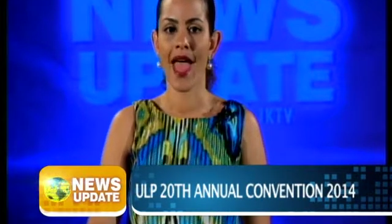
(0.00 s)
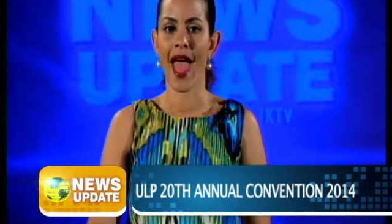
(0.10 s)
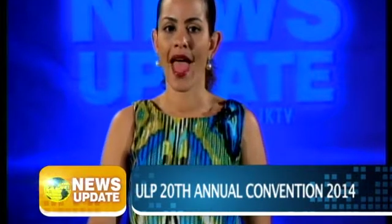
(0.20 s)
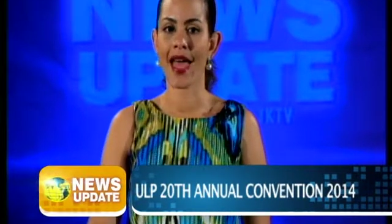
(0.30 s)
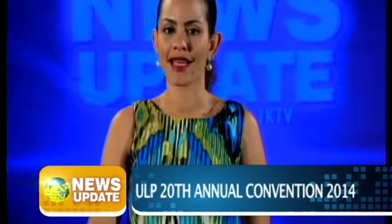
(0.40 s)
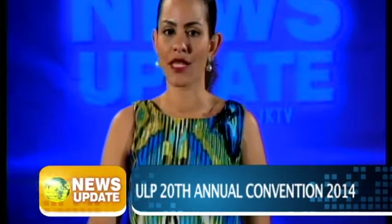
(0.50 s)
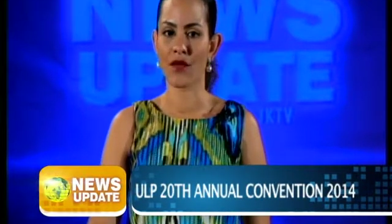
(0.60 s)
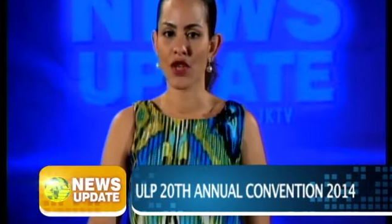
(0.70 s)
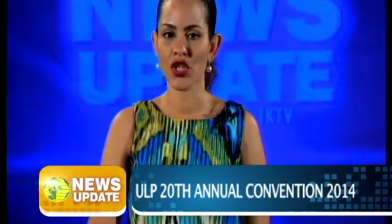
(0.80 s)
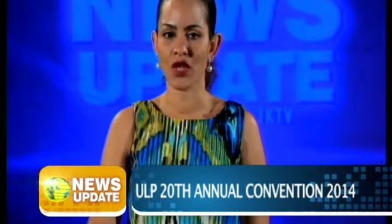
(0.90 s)
and its
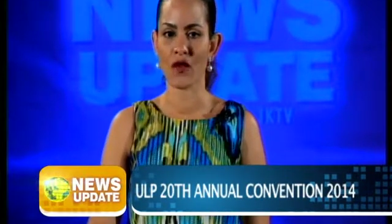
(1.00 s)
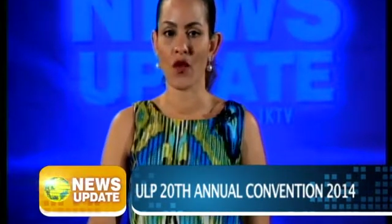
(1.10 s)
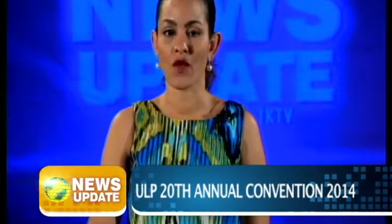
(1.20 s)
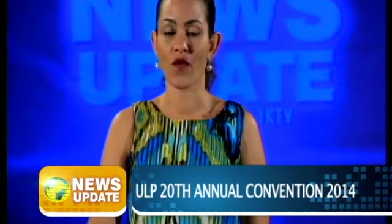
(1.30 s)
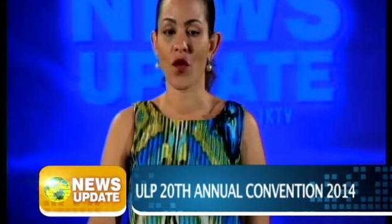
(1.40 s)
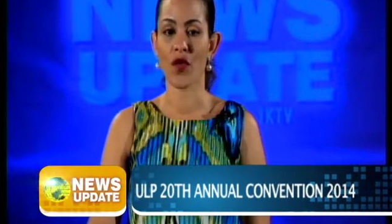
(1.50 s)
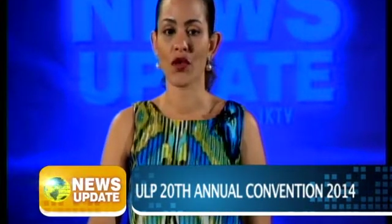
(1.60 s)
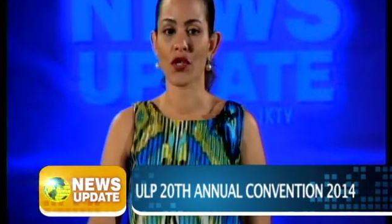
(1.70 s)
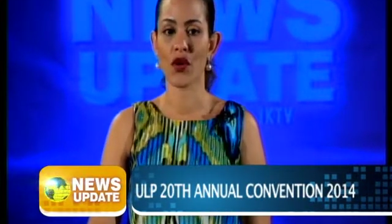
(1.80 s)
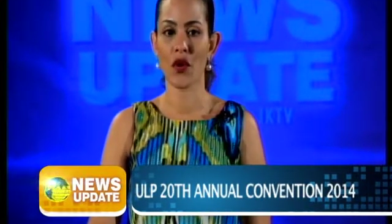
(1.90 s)
vision for fourth
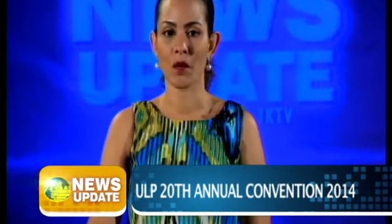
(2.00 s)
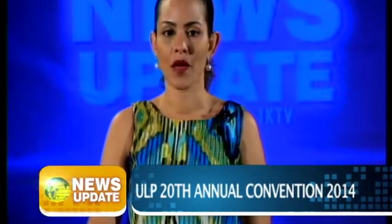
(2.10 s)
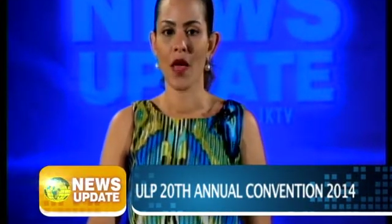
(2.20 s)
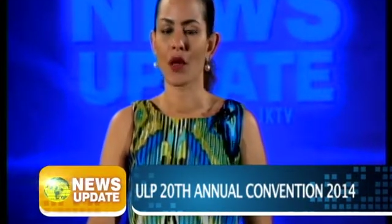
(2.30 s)
term,